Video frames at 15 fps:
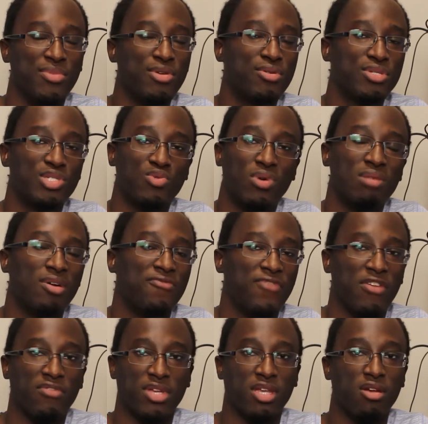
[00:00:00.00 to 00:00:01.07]
Mucus is one of my
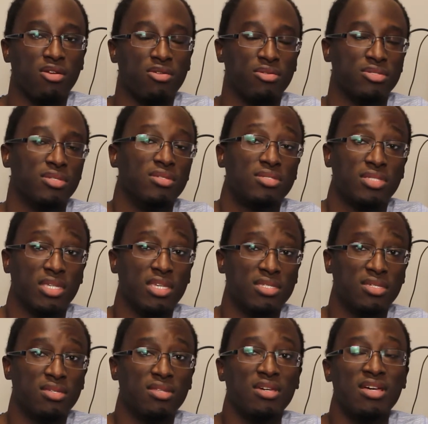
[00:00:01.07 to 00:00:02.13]
favorite characters this
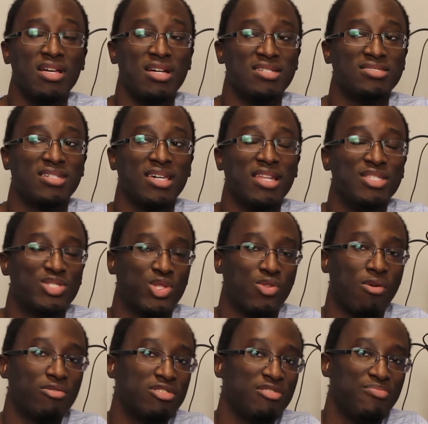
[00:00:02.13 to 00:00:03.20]
season, and it's
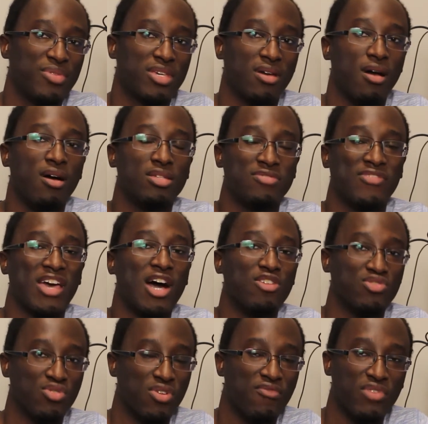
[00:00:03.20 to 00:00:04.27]
largely because of how
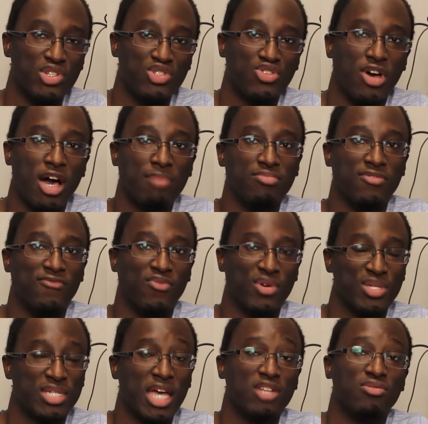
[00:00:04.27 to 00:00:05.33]
good of a job the
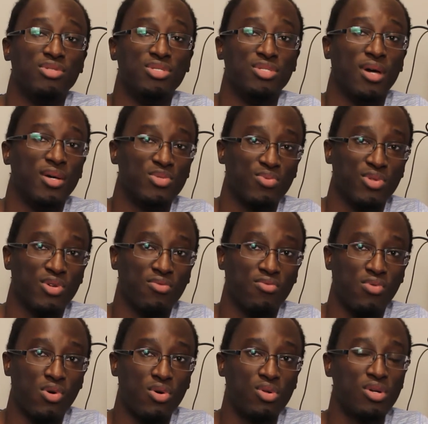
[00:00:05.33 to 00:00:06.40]
voice actress does with her
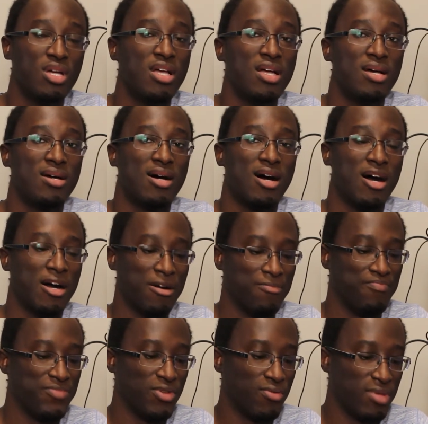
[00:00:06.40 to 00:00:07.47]
role.
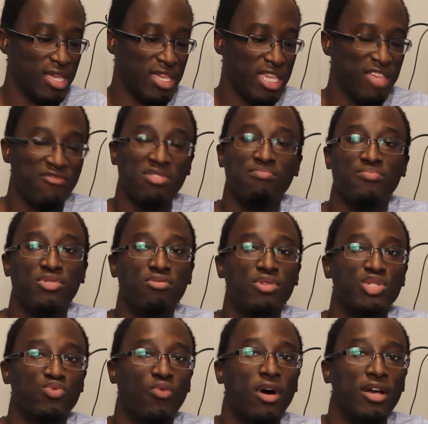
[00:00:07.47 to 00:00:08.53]
Even
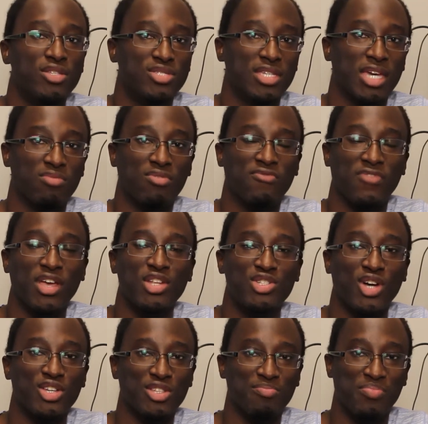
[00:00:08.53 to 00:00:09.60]
Mucus wanting to get revenge
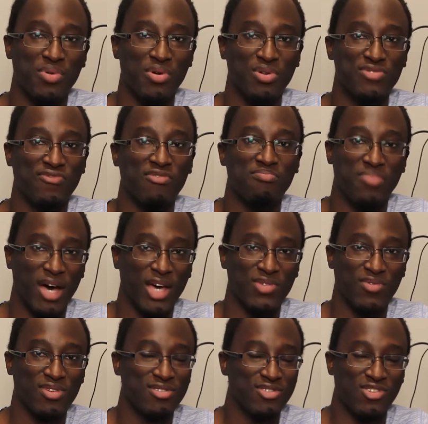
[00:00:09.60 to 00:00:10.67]
on the birds for
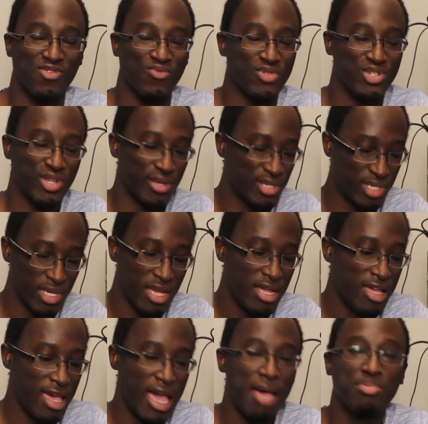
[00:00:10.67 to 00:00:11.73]
bothering her was just
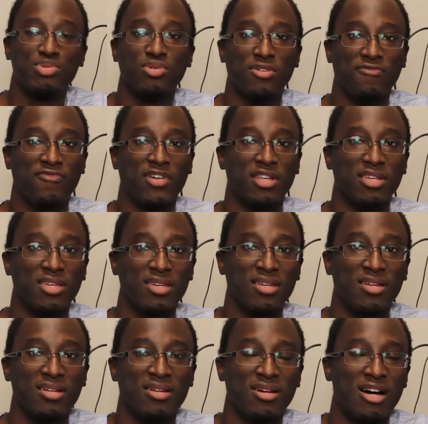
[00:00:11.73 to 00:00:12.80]
absolutely funny.
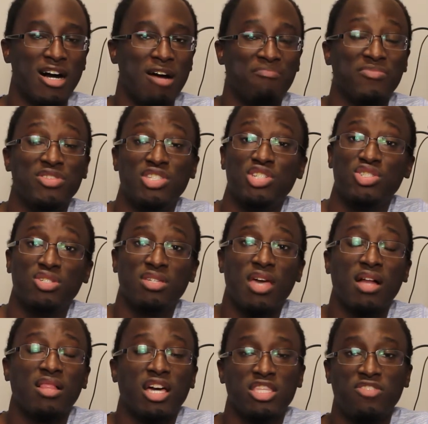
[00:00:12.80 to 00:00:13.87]
Additionally,
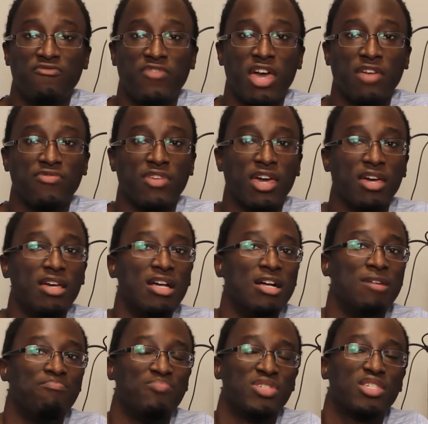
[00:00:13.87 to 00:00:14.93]
I like the fact that
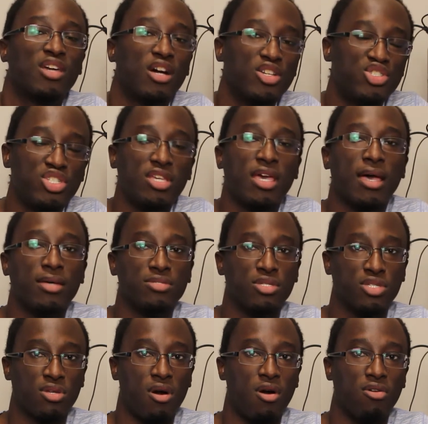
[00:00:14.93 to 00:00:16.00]
because she has this
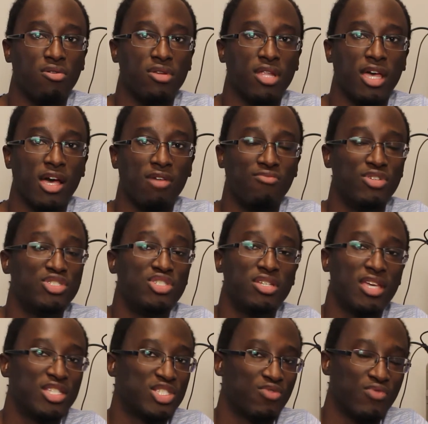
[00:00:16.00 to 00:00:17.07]
collar now, once she
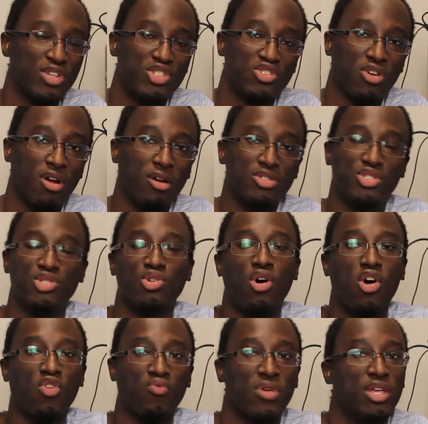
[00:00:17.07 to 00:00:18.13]
gets recharged, she's
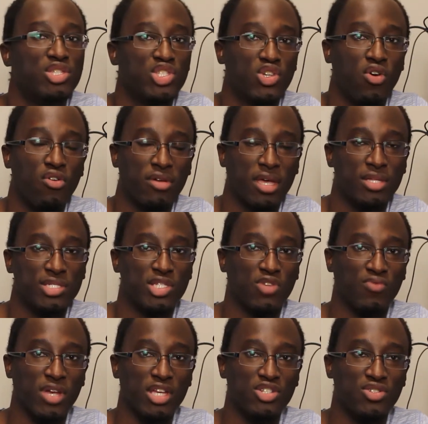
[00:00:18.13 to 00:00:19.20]
all ready to go against the
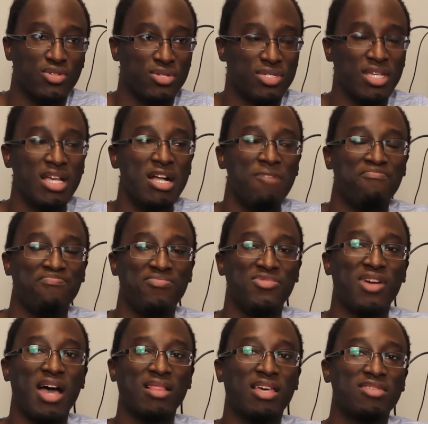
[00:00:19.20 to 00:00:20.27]
Rangers.
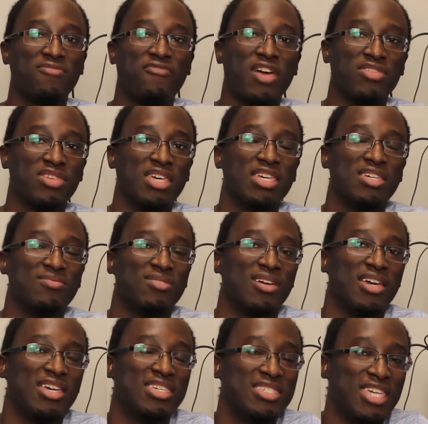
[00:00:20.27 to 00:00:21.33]
I like the fact that
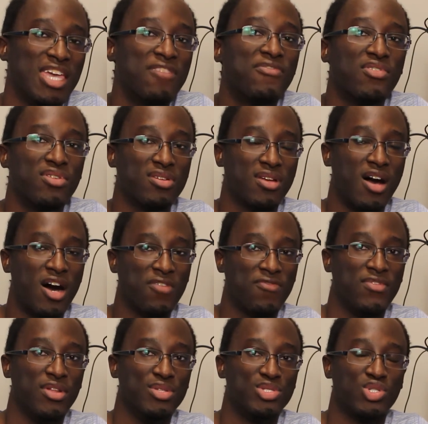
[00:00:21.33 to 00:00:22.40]
it gave her the
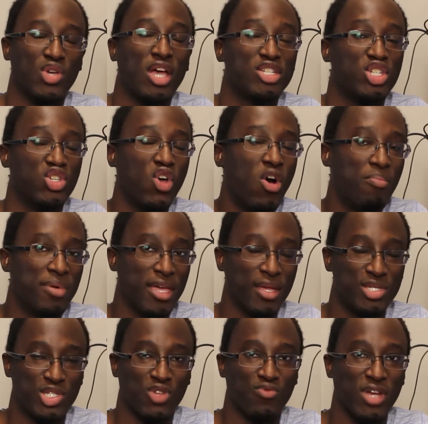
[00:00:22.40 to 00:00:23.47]
confidence to actually go up
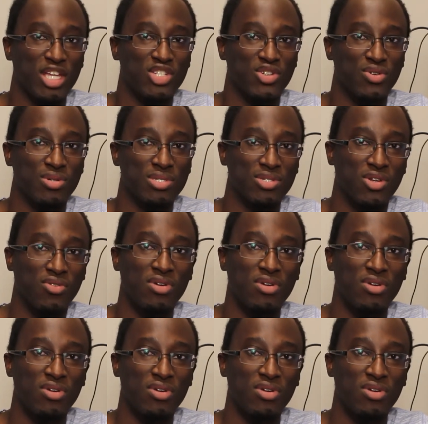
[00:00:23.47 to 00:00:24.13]
against the Rangers.